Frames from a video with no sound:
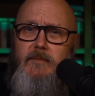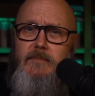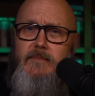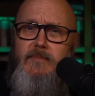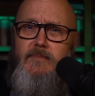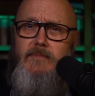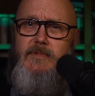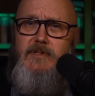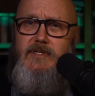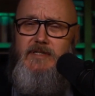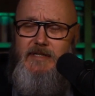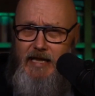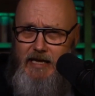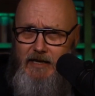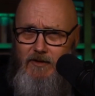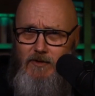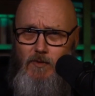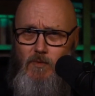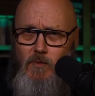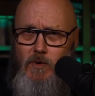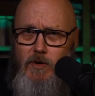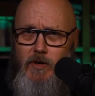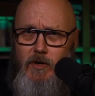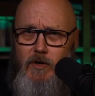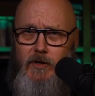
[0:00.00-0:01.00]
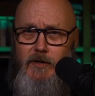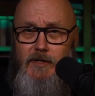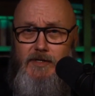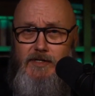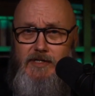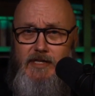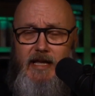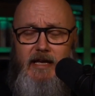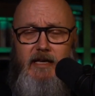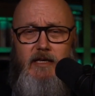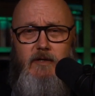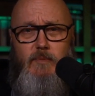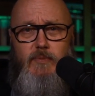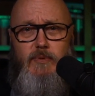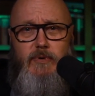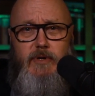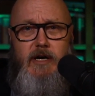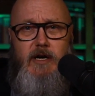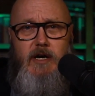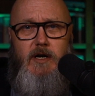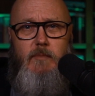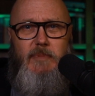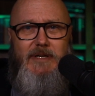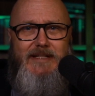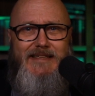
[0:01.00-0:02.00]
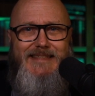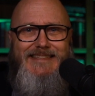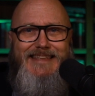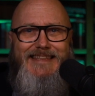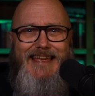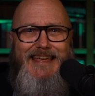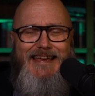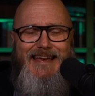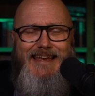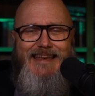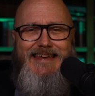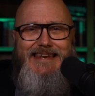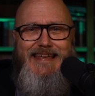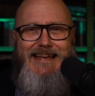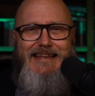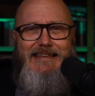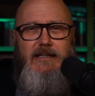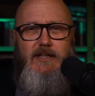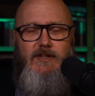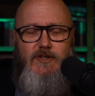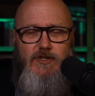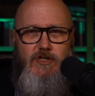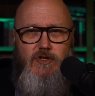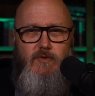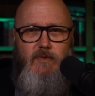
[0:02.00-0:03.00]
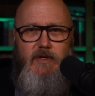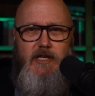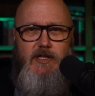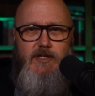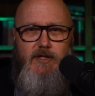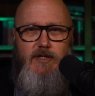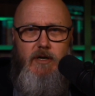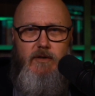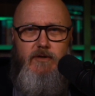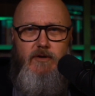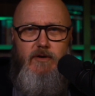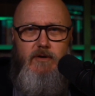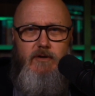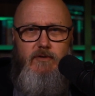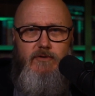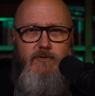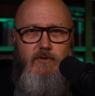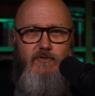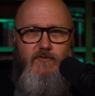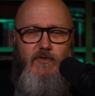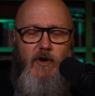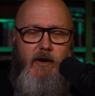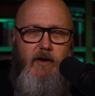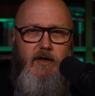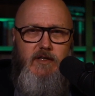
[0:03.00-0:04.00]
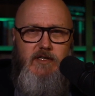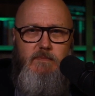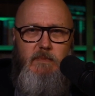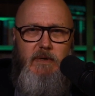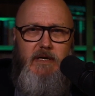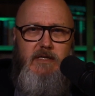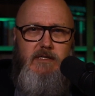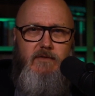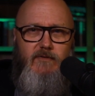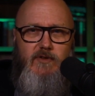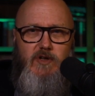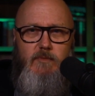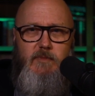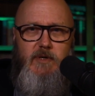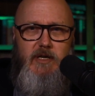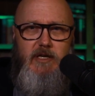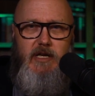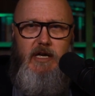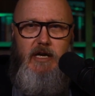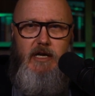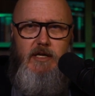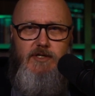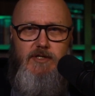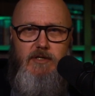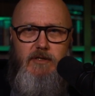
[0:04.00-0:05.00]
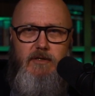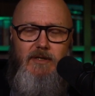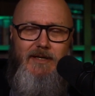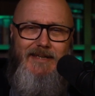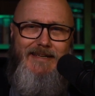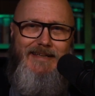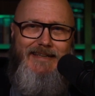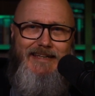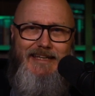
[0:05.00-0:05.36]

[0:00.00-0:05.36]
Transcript: stay in the Word, stay in prayer, but stay connected to each other through various means of communication: